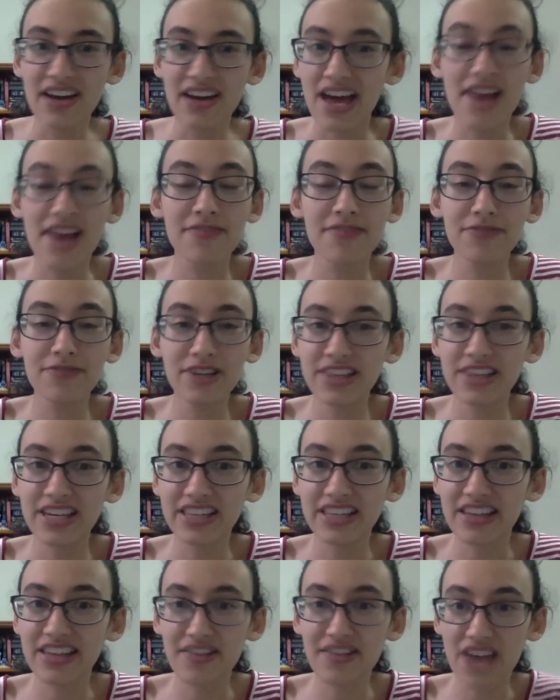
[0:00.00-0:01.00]

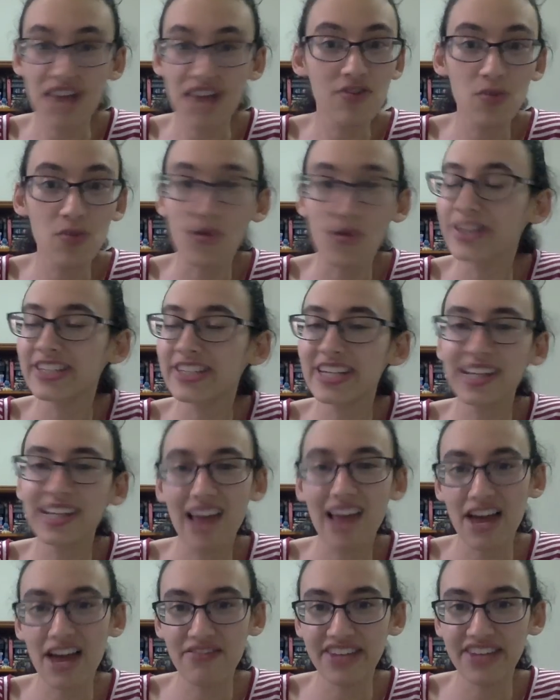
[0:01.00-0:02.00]
everything they've ever wanted in
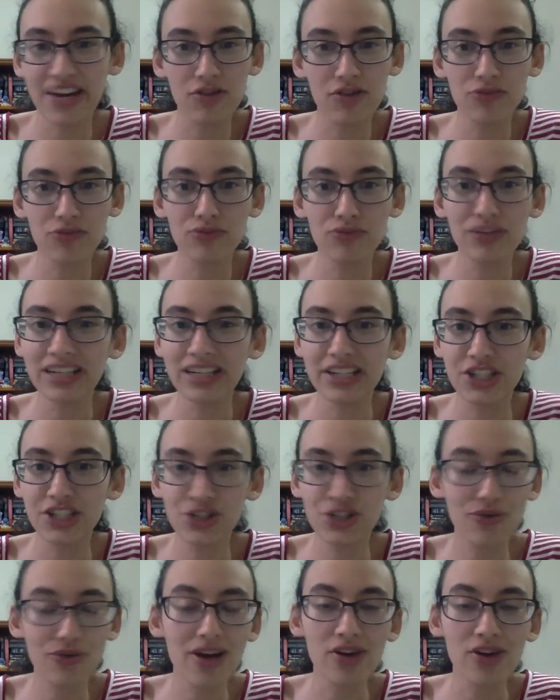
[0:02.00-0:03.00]
life and they don't really
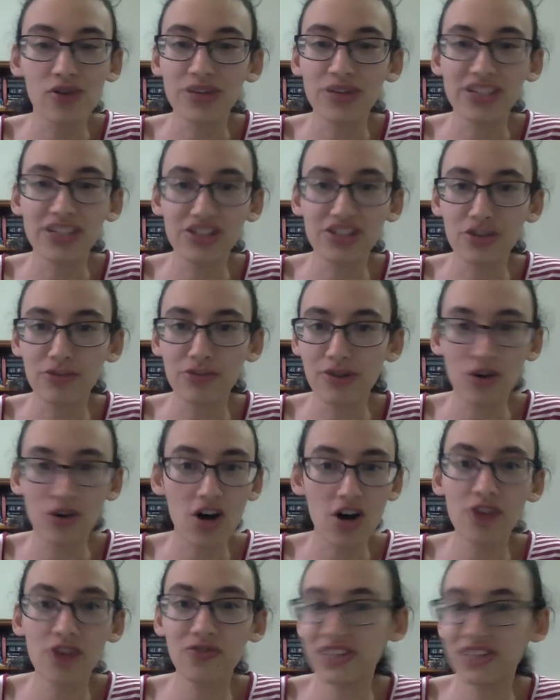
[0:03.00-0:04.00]
struggle and there's no real
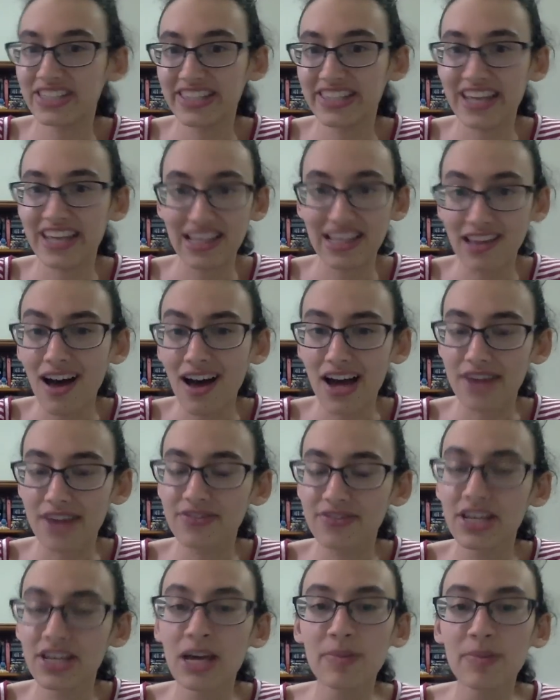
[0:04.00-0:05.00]
conflict in their
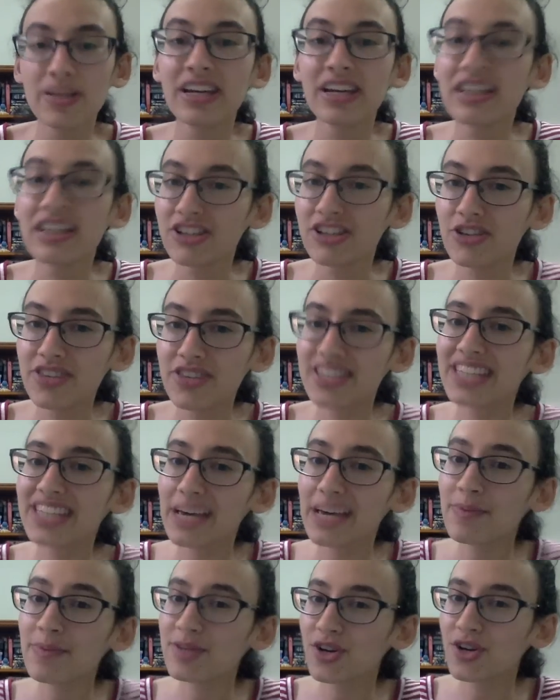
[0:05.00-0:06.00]
lives. But, you know, this
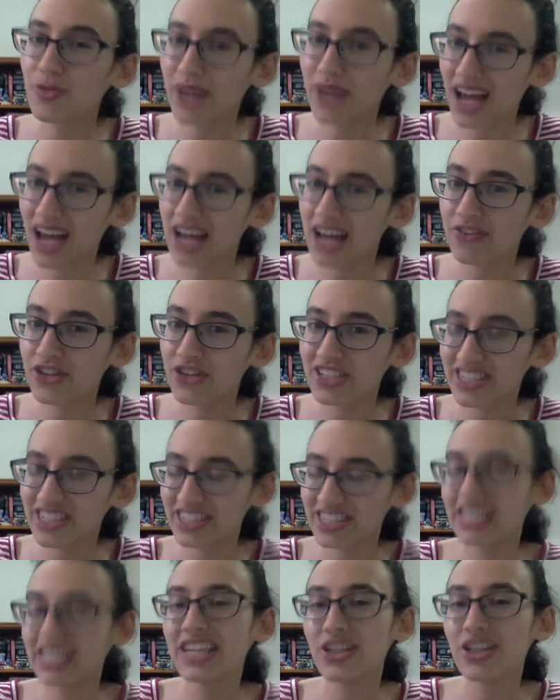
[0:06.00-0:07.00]
episode we kind of got to
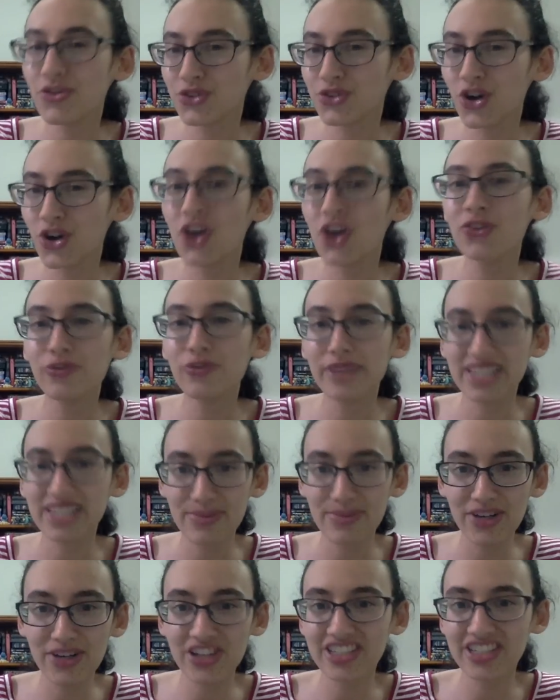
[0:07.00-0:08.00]
see those conflicts and
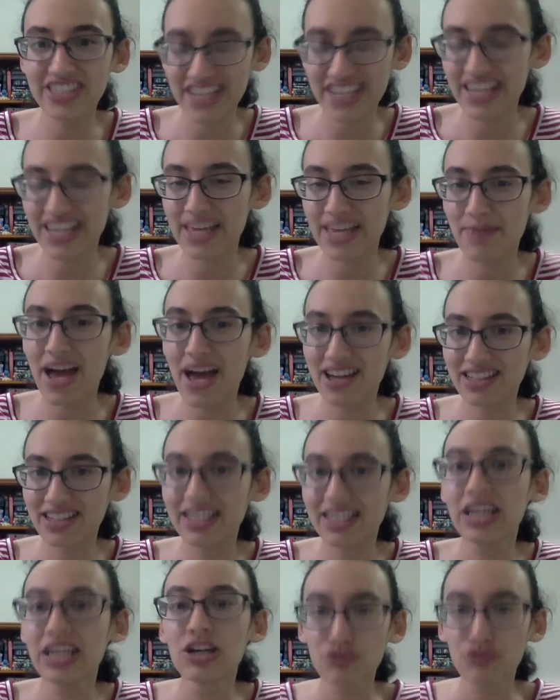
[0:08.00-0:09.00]
we got to see them
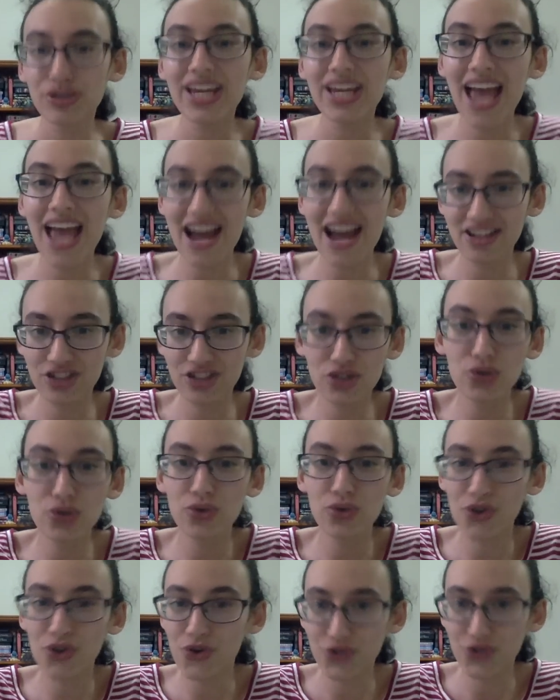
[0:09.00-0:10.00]
actually react
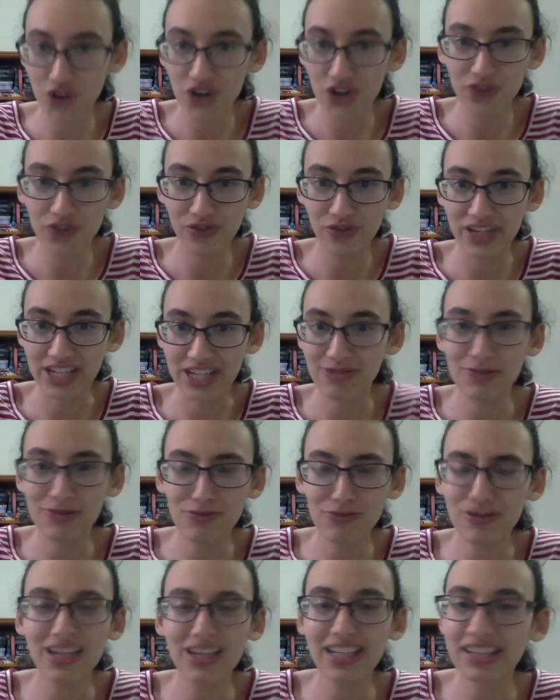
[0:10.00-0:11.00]
to those conflicts with
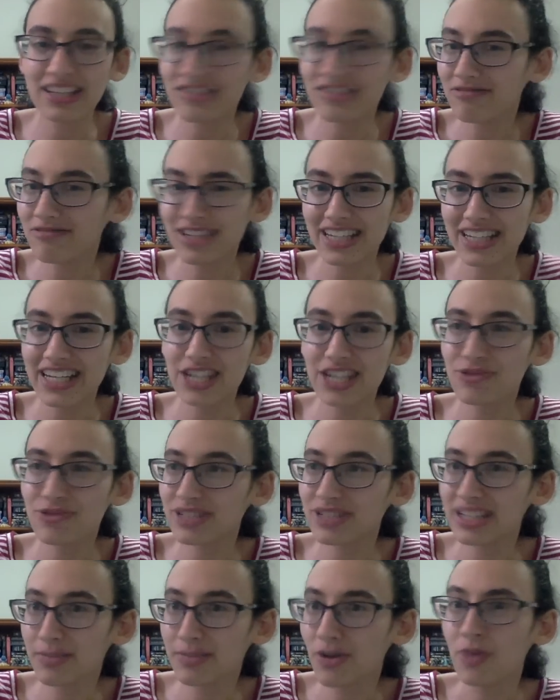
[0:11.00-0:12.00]
really, really
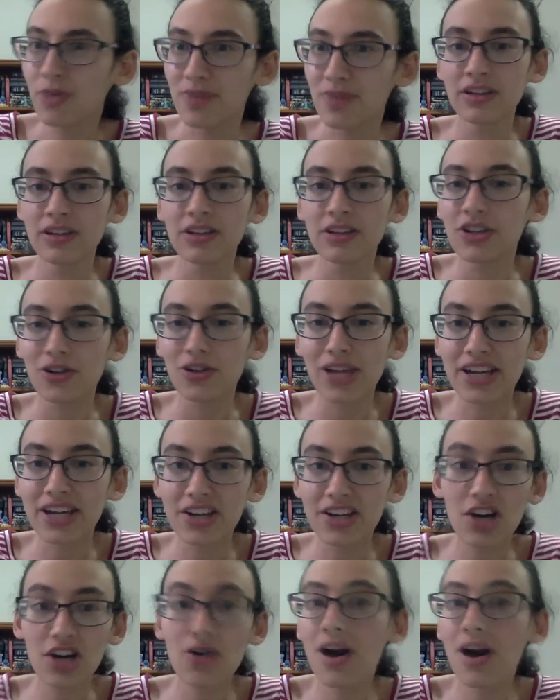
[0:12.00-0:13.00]
interesting moments. You know,
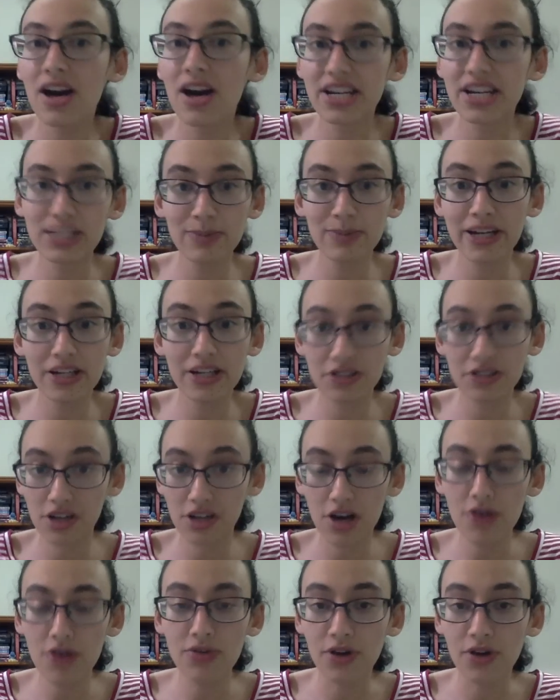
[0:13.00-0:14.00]
like Gohan explaining to
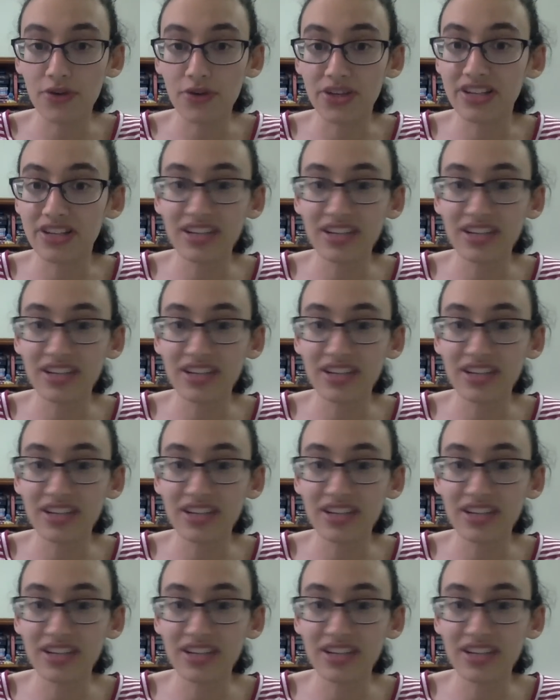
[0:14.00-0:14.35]
Coco that